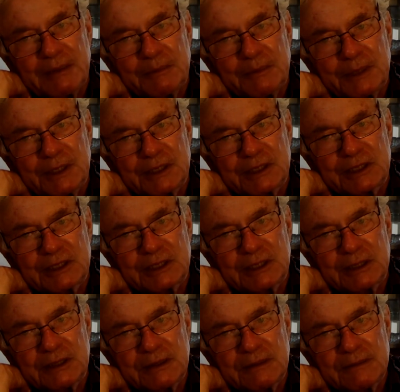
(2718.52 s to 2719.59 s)
immersed
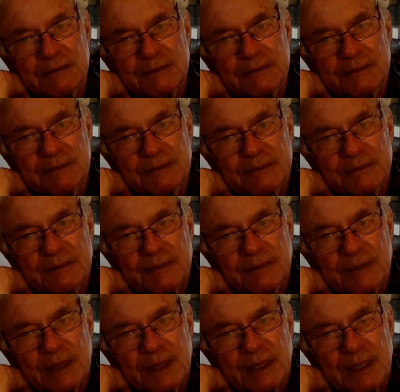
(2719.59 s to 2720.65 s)

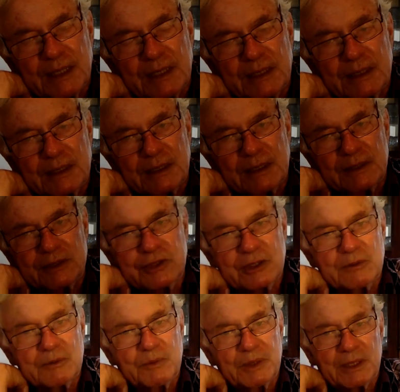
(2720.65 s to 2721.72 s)
in a
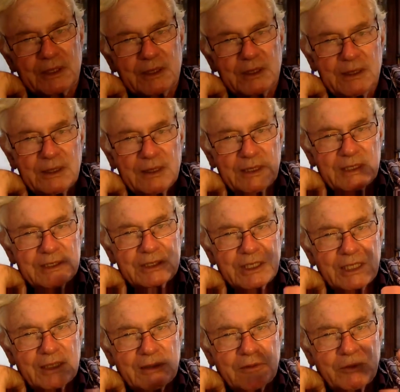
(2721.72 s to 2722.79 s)
culture with it's
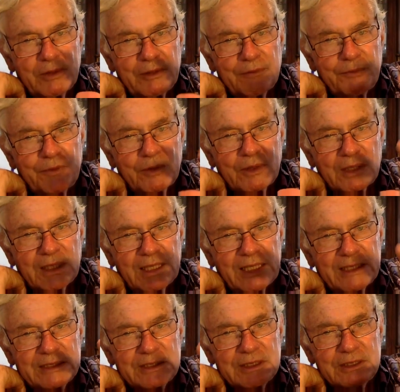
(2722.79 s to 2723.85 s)
got three or four
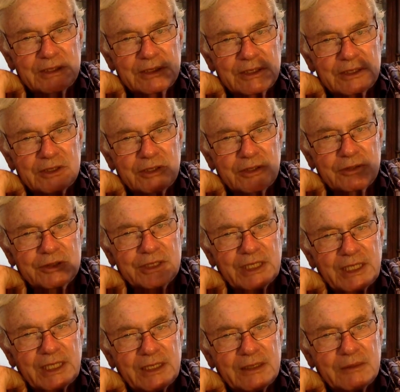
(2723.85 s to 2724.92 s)
classes
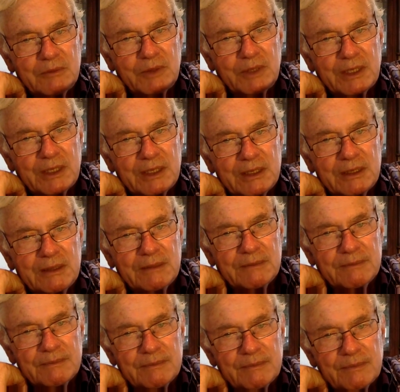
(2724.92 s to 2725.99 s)
associated with it,
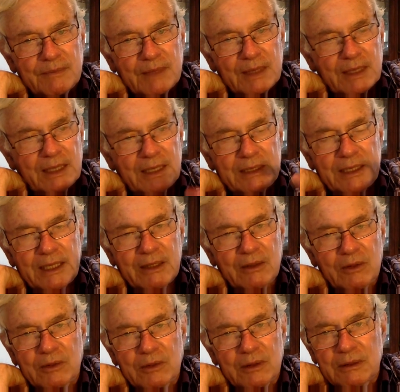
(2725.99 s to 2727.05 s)
and they
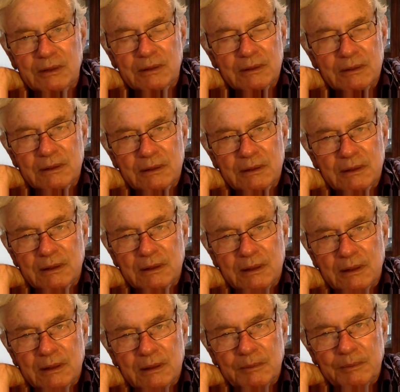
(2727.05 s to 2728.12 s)
go to
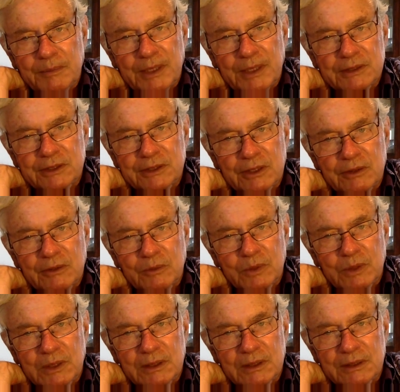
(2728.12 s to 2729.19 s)
parts of the
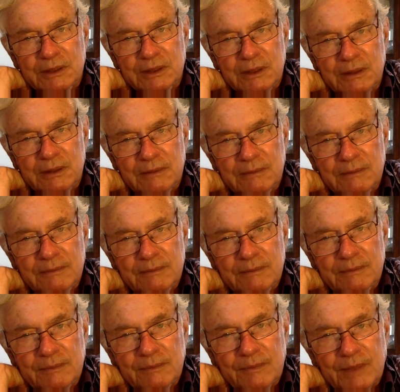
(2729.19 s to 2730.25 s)
world
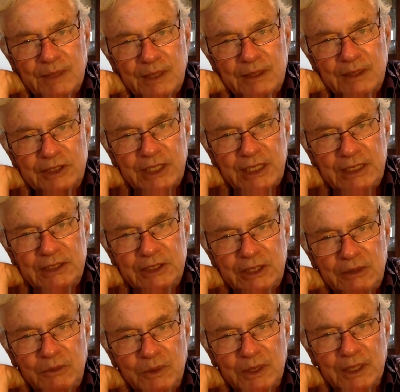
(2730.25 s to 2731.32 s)
that are
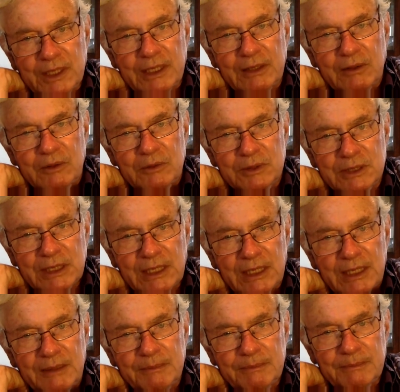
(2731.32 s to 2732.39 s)
changing where their own
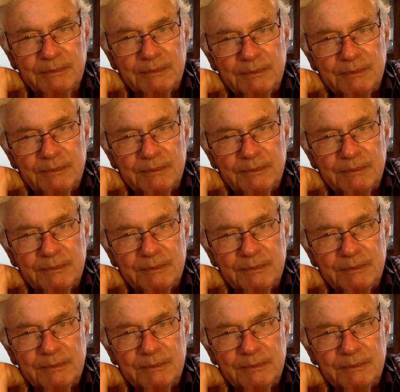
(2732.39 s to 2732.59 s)
time